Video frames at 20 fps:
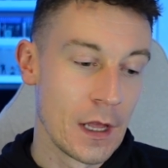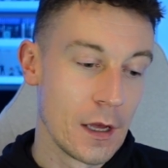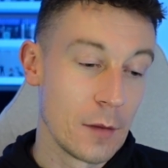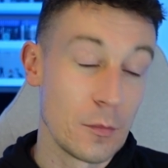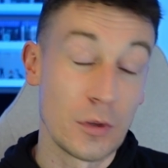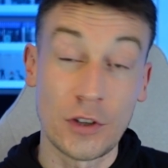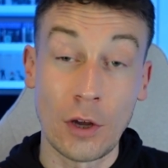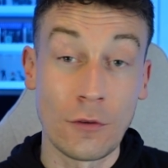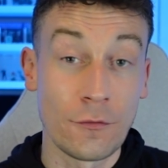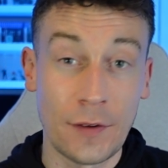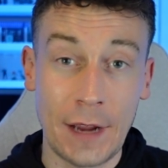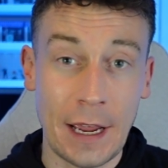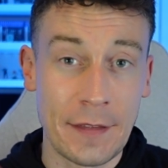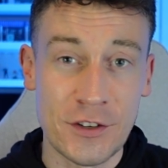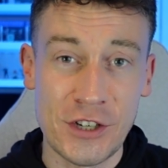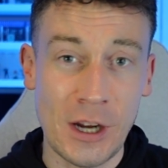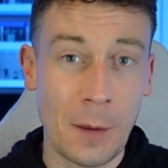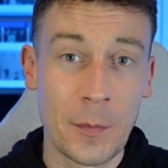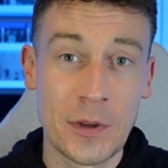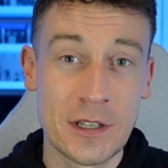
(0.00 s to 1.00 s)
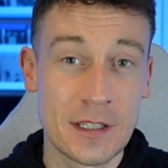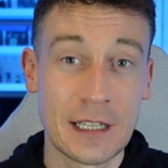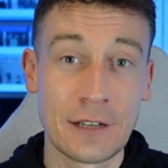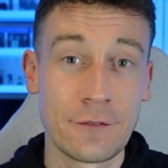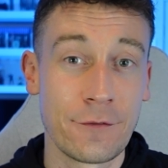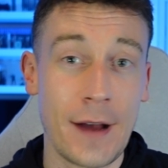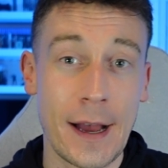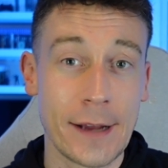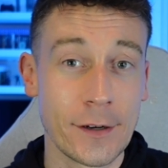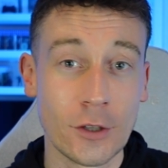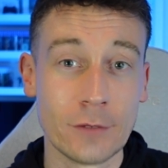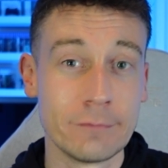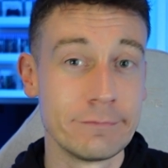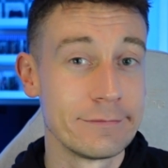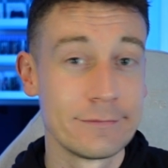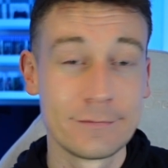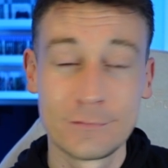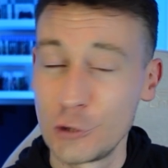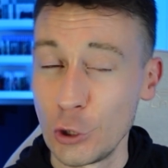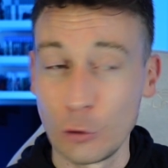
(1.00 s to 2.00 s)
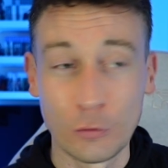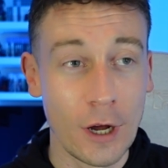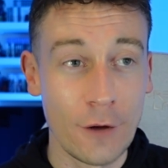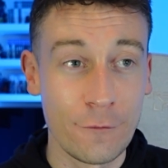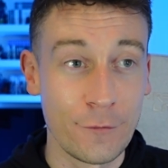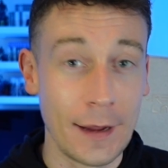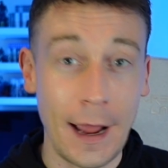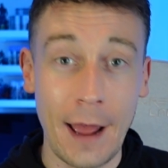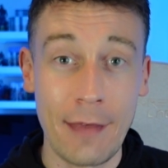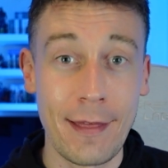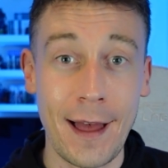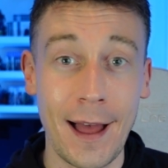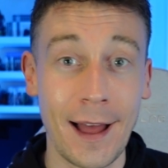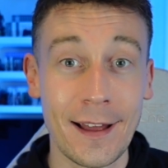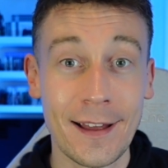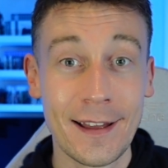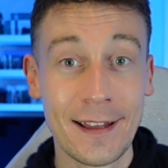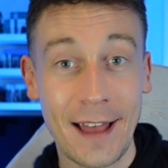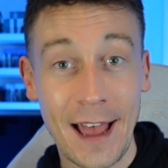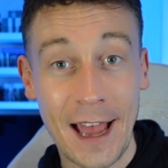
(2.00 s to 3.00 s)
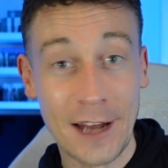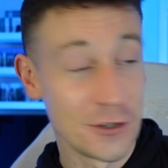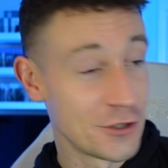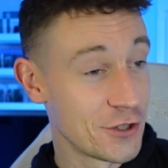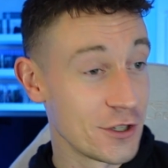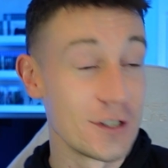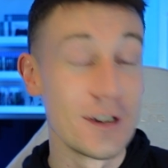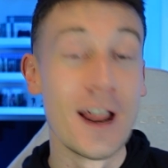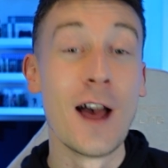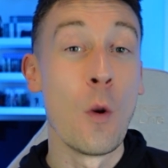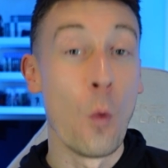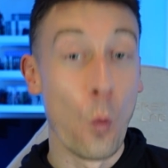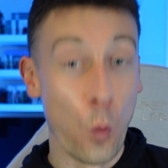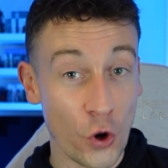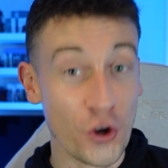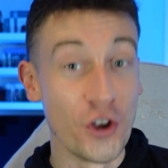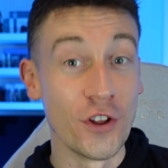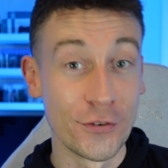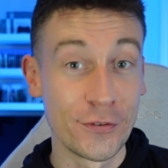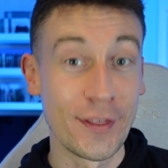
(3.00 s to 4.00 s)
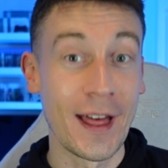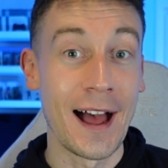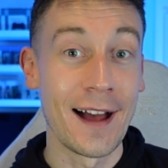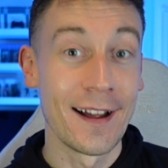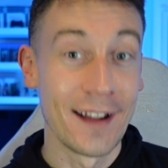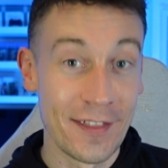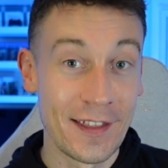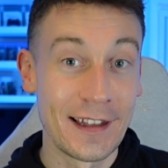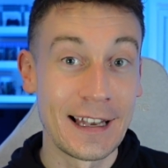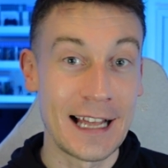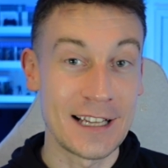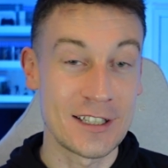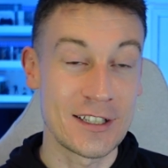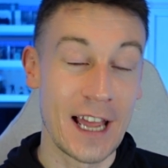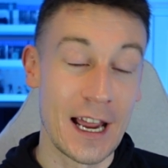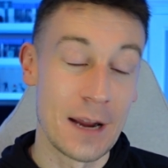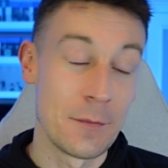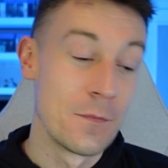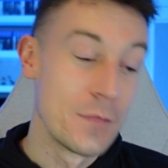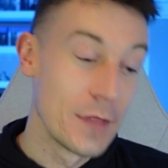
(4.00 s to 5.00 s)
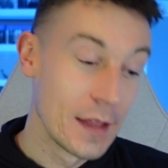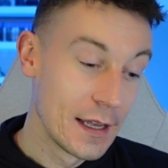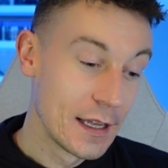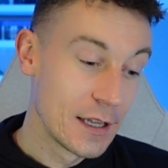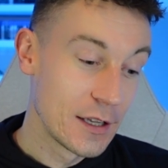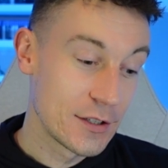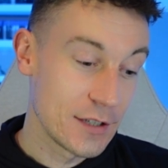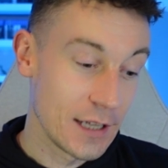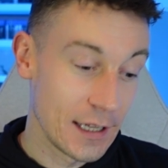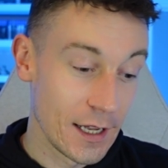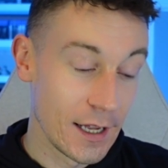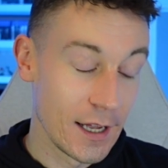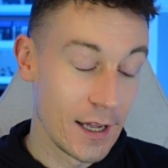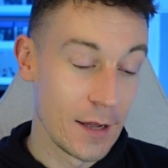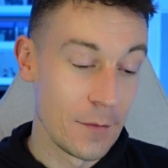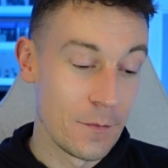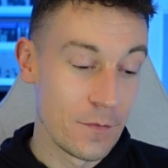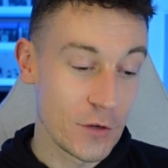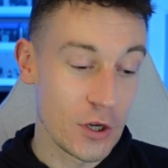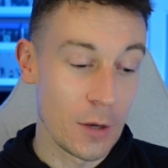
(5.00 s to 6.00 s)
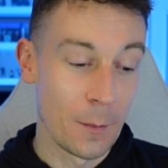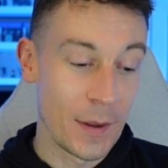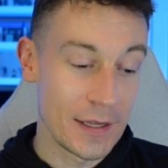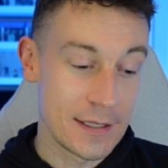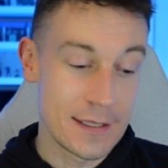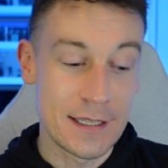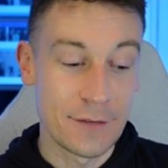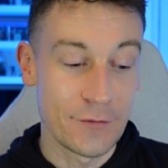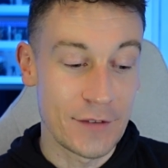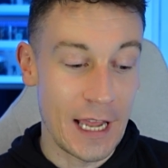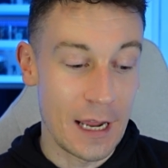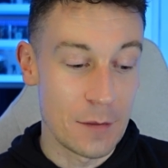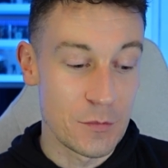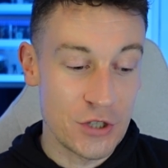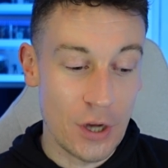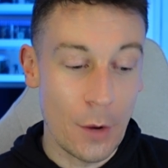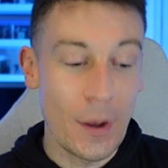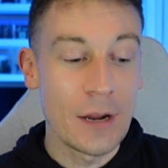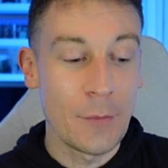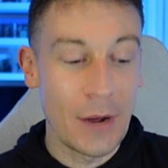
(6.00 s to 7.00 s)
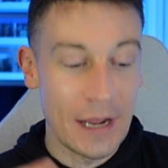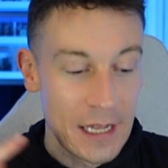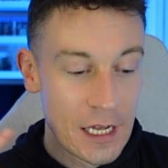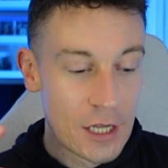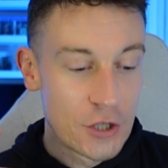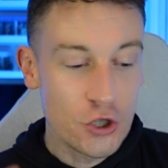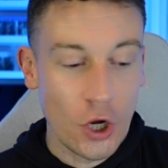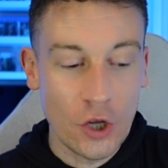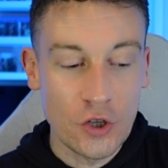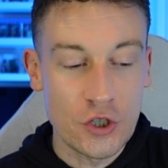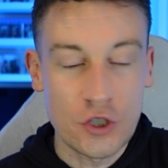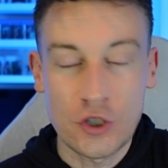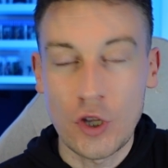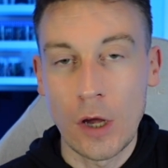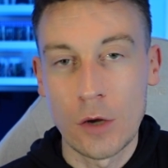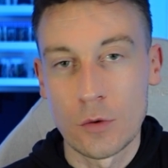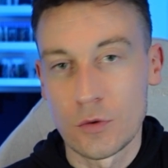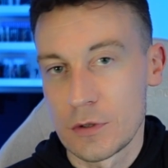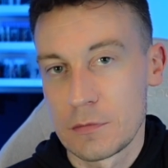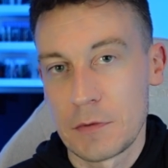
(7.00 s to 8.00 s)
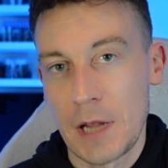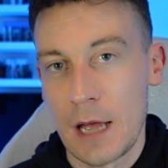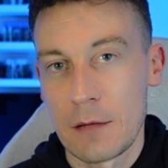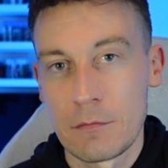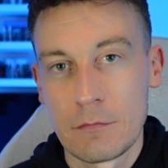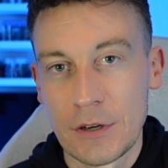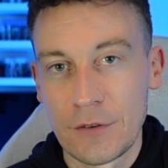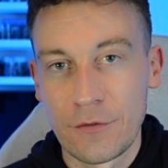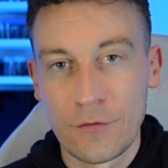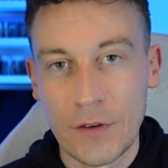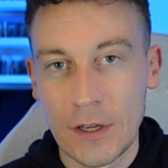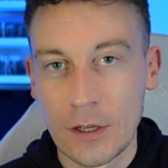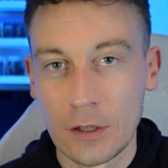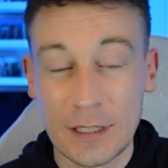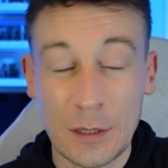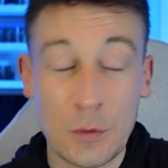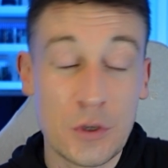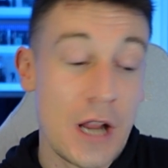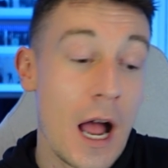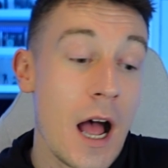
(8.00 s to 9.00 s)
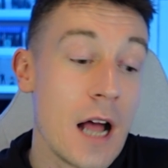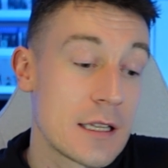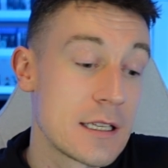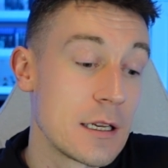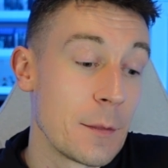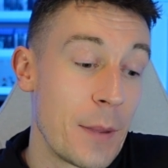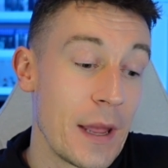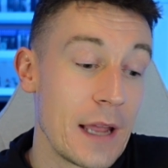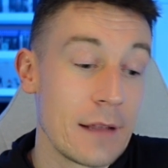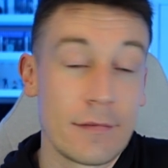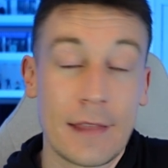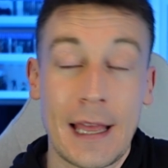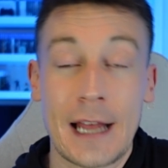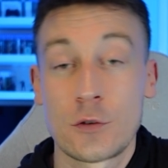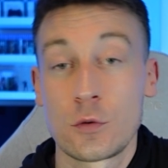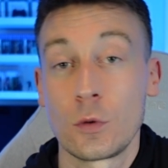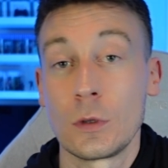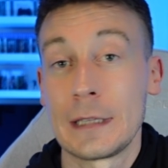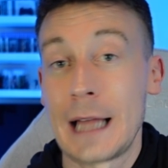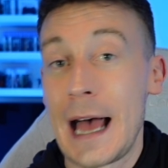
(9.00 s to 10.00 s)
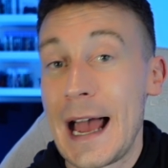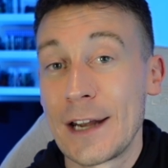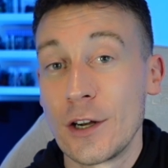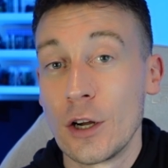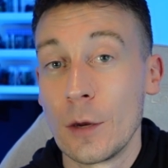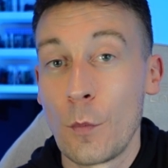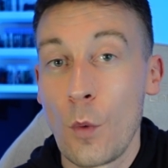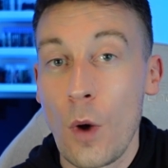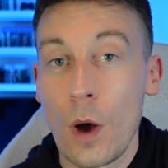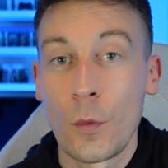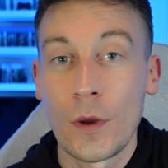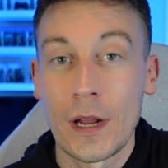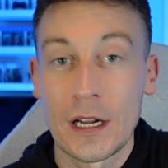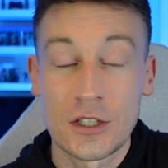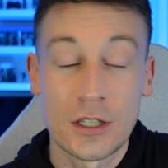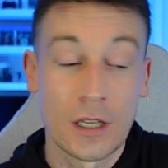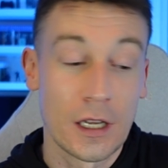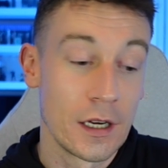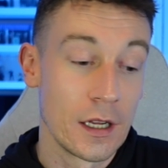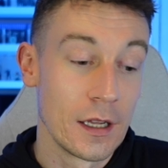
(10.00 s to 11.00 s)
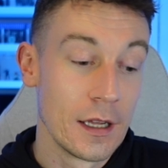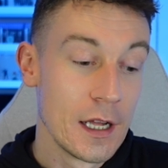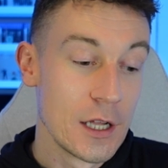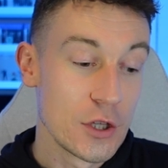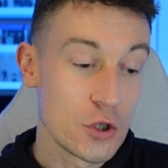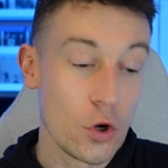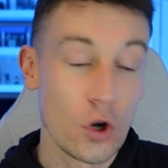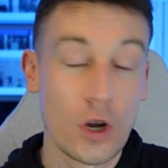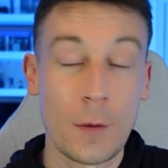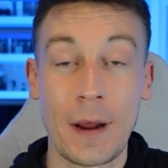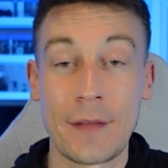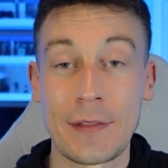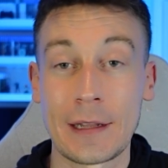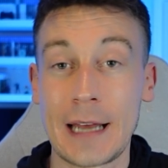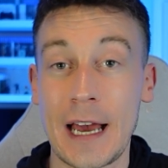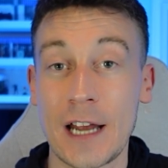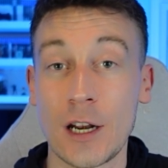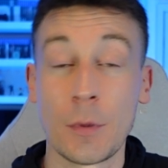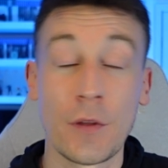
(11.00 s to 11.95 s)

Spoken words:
But don't forget the Champions League final. Do not forget that. Ederson won us that at the last game, competitive game. So anyway, John Stones, midfield. It was hard to pick the actual lineup, what we're actually going to talk about in the lineup.